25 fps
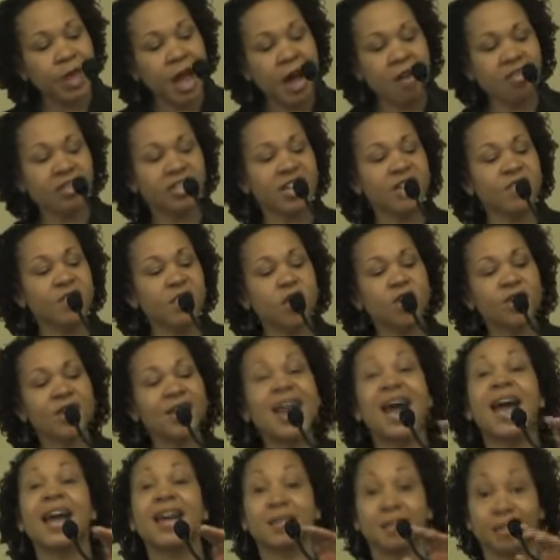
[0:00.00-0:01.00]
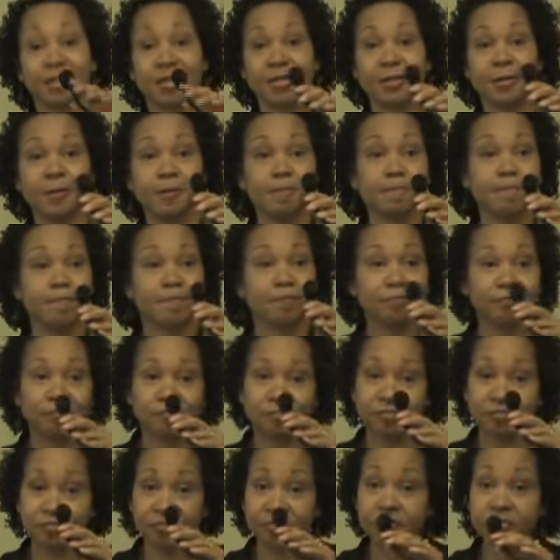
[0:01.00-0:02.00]
I was living on Ninth,
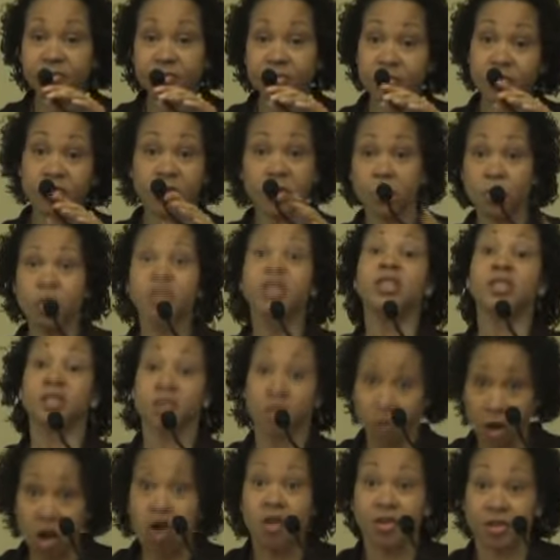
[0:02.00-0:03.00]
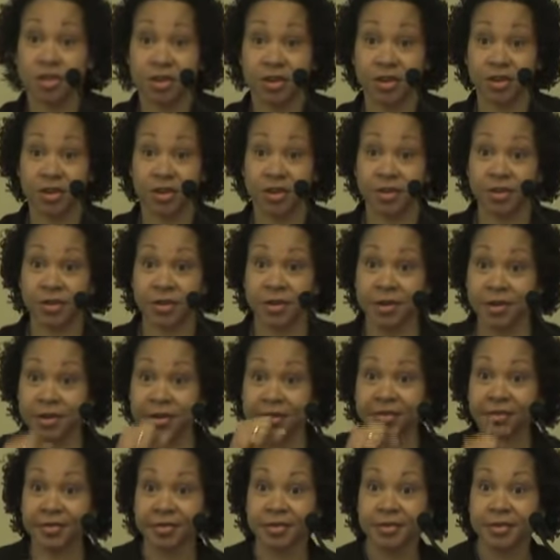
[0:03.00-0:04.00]
which is no longer the
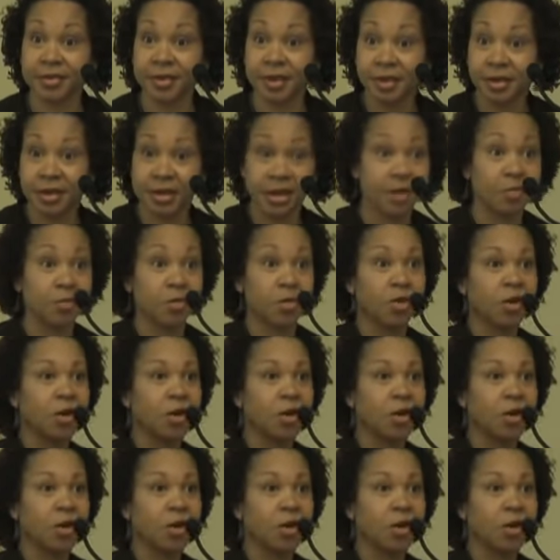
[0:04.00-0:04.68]
hood.